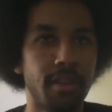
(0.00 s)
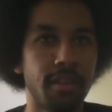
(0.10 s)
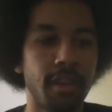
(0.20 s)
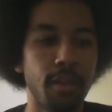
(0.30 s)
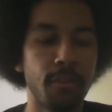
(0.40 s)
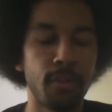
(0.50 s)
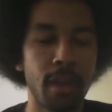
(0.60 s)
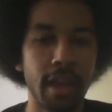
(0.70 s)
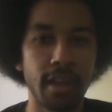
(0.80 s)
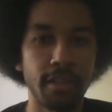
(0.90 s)
Thank you for
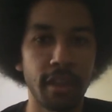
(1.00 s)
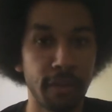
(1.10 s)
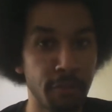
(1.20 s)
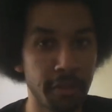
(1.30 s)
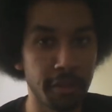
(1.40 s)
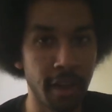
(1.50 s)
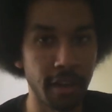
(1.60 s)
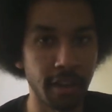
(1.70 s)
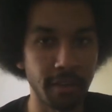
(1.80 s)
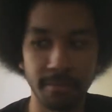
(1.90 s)
liking. Thank you for
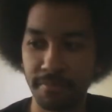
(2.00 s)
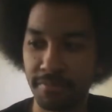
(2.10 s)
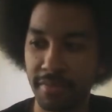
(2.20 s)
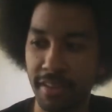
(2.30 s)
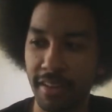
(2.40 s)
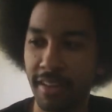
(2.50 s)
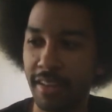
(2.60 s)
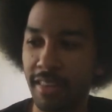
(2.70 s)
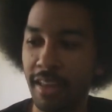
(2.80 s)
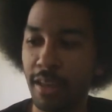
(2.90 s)
disliking.
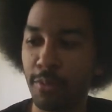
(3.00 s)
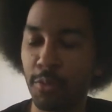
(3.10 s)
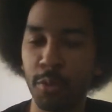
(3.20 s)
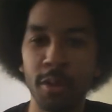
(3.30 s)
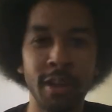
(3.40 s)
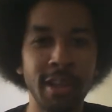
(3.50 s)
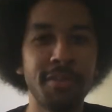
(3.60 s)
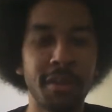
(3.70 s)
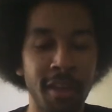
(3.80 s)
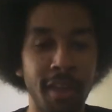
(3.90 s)
Thank you for
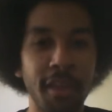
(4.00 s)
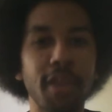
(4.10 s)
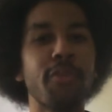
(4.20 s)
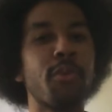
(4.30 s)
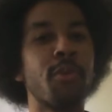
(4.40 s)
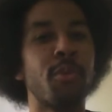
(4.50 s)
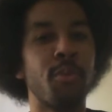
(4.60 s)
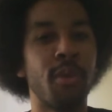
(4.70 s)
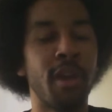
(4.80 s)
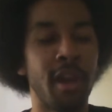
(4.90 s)
alleviating. Yeah. Thank you
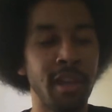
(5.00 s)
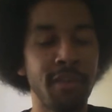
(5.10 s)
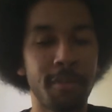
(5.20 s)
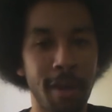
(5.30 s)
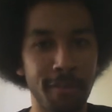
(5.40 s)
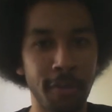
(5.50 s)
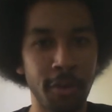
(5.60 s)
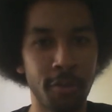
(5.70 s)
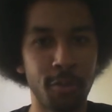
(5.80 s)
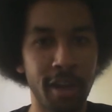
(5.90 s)
for alleviating my
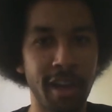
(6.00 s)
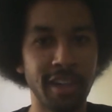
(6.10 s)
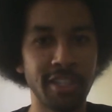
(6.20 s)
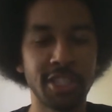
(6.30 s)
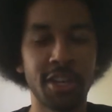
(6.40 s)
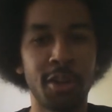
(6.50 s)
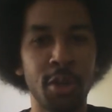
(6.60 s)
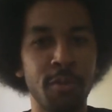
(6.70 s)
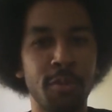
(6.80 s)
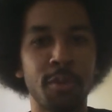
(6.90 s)
fears when I shit
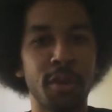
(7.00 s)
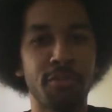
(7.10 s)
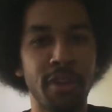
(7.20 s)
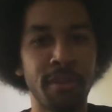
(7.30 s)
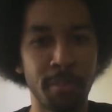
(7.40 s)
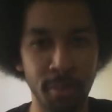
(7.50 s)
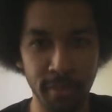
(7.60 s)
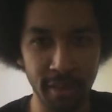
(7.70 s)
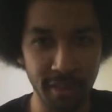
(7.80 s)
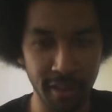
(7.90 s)
all over one of your favorite
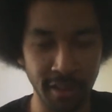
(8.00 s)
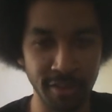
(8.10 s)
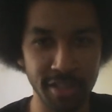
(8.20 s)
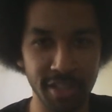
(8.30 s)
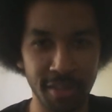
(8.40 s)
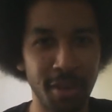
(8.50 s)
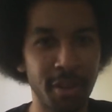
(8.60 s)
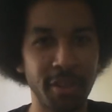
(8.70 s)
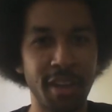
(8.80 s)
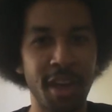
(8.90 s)
movies and you just give me
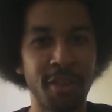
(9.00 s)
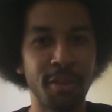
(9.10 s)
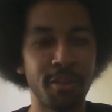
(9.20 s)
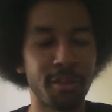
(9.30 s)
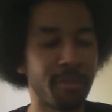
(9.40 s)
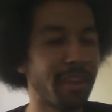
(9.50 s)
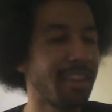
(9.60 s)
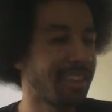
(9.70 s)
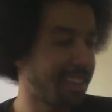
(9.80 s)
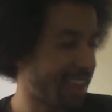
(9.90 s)
all the down views. I'm like,
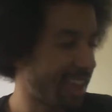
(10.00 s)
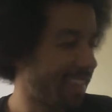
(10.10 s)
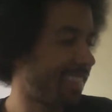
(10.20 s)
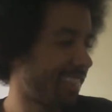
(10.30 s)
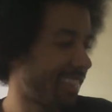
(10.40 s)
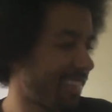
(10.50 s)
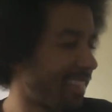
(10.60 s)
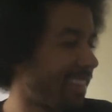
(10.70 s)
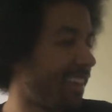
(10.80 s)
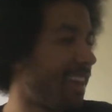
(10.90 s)
yes.
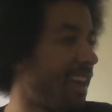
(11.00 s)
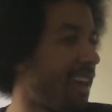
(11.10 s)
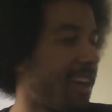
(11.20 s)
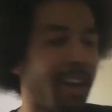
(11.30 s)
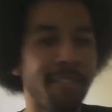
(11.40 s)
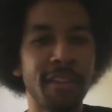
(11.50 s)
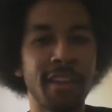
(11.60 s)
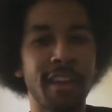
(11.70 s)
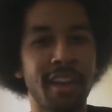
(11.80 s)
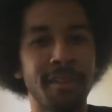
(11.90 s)
I feel
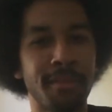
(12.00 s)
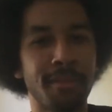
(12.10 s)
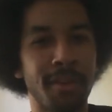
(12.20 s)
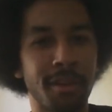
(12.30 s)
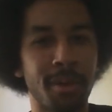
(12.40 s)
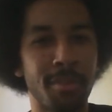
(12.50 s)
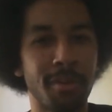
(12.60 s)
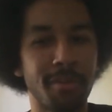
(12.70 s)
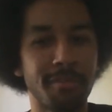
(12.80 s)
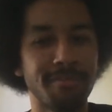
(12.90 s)
like kind of a fucking
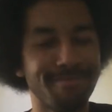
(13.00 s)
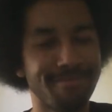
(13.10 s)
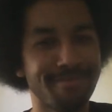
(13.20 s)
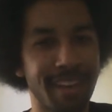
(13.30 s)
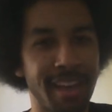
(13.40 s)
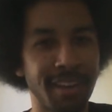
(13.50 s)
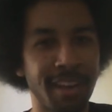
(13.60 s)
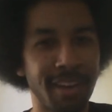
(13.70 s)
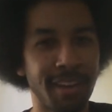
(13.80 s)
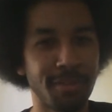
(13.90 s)
rebel. I
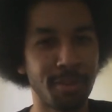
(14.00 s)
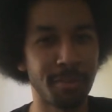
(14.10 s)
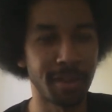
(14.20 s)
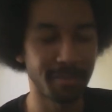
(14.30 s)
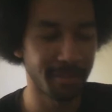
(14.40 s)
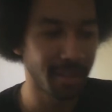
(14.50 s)
have to admit.